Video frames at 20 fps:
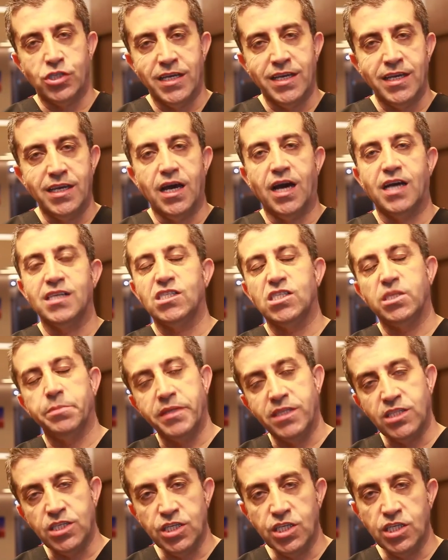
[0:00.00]
Another
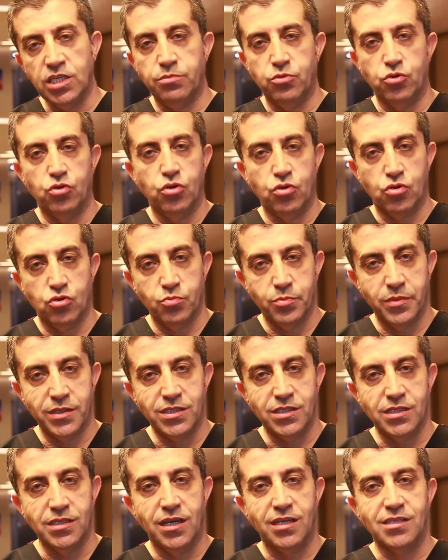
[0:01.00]
effective way
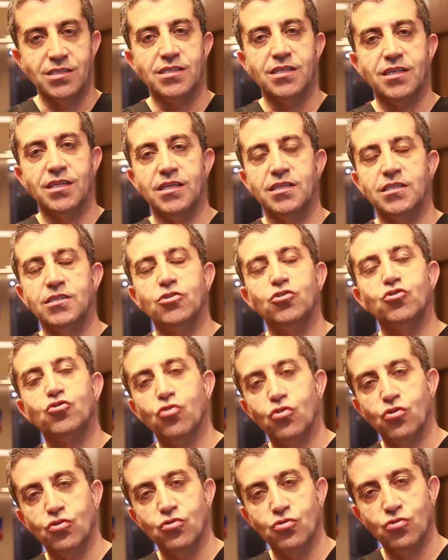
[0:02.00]
to remove
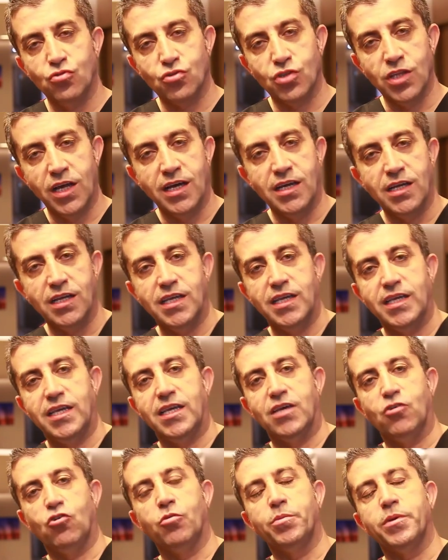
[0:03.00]
swelling is to
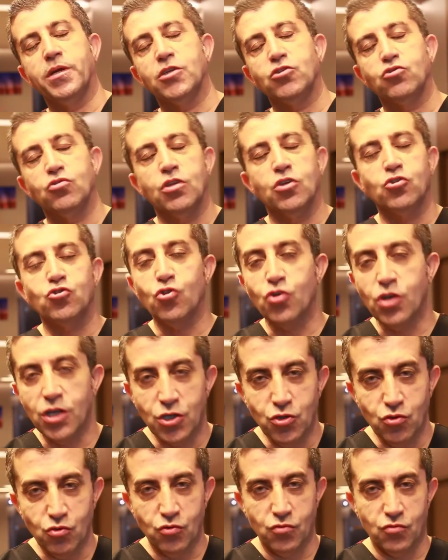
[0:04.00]
put
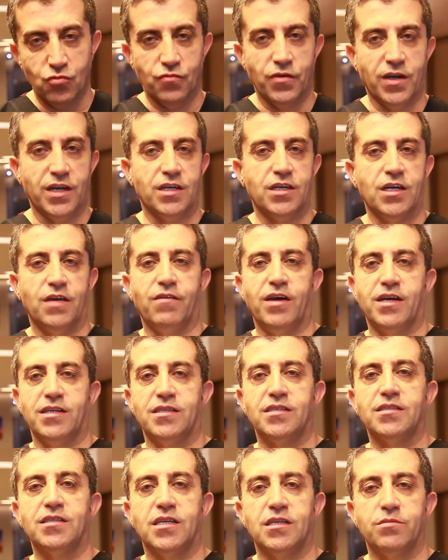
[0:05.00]
ice on the swelling
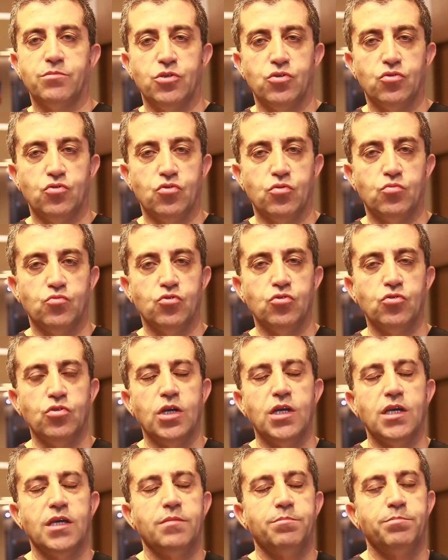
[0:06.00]

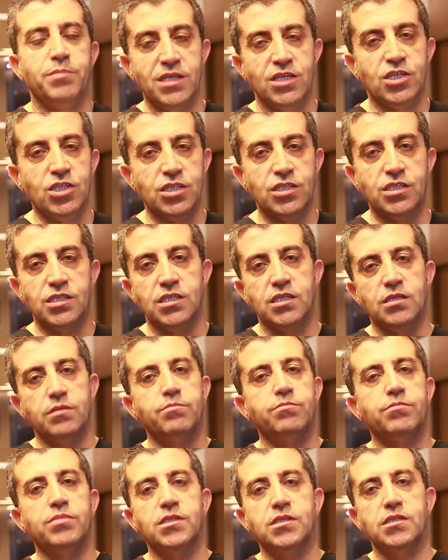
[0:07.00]
area every
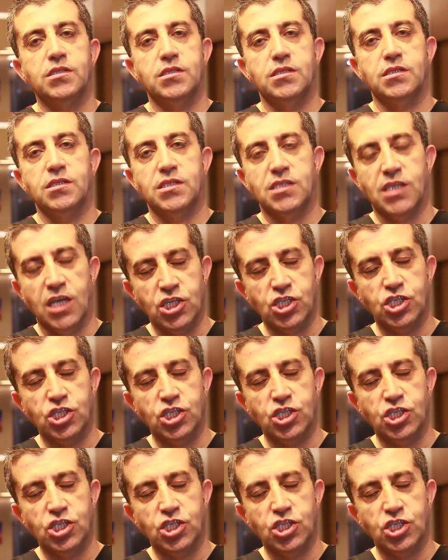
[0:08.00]
2 hours.